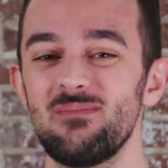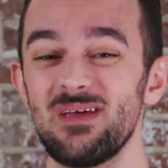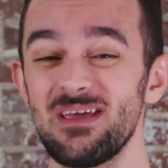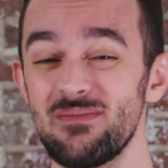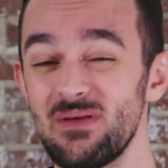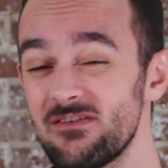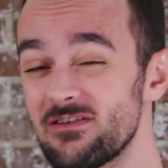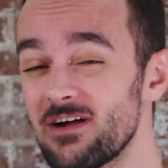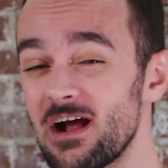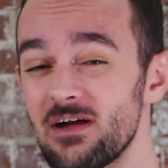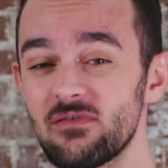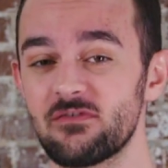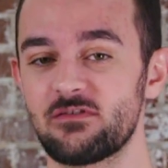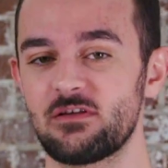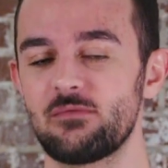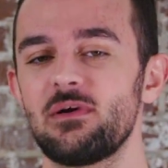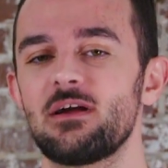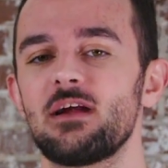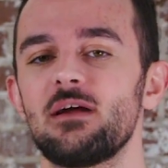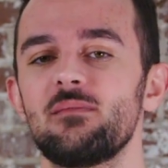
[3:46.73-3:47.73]
maybe drivers
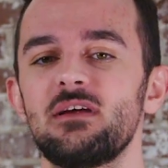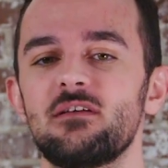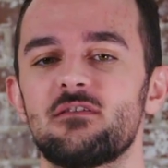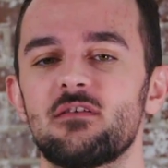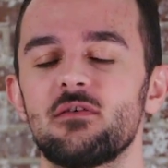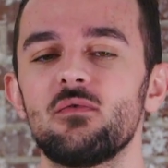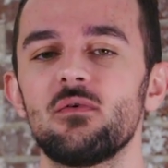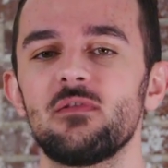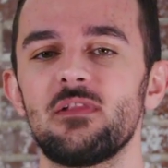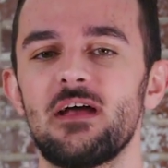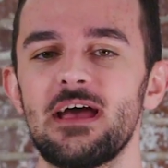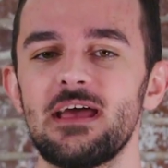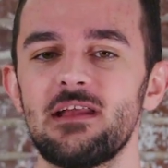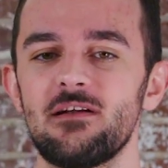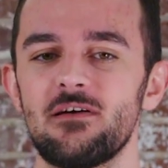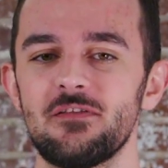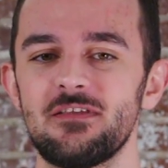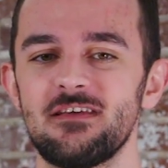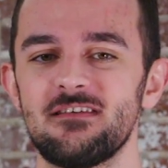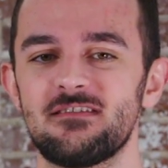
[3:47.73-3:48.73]
are becoming too reliant
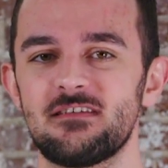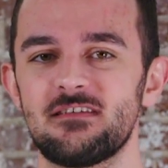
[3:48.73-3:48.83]
on these